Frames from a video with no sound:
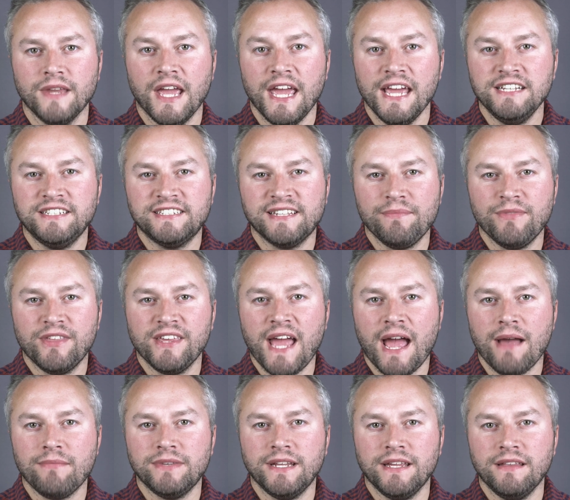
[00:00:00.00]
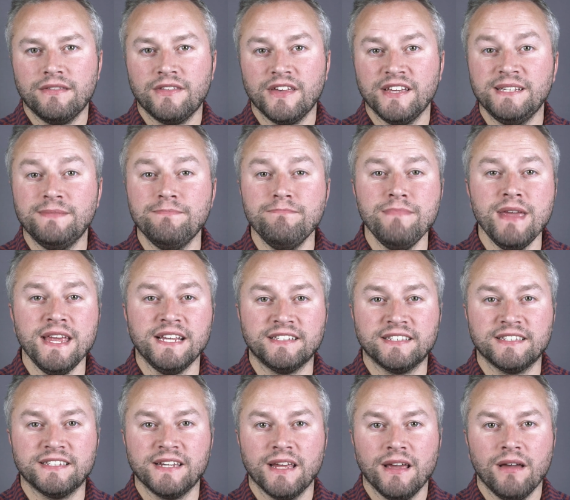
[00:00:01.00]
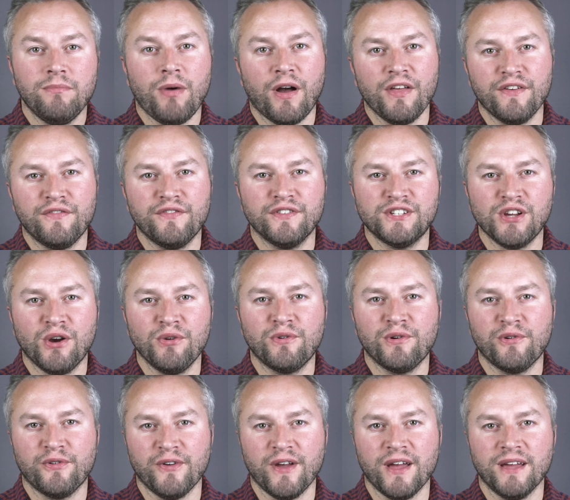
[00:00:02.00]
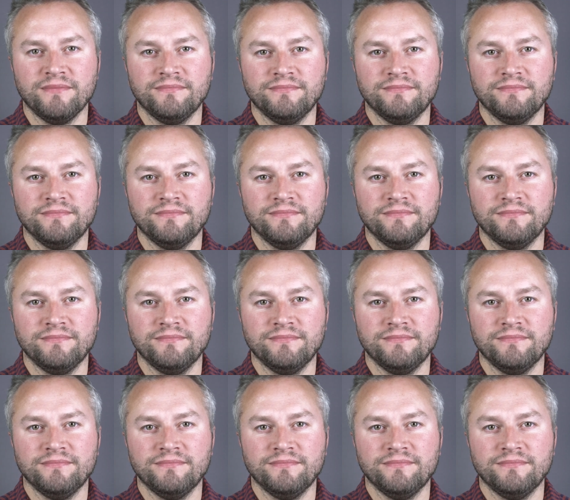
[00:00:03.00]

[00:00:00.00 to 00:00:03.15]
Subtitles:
Is something happening that is missed by the photographer?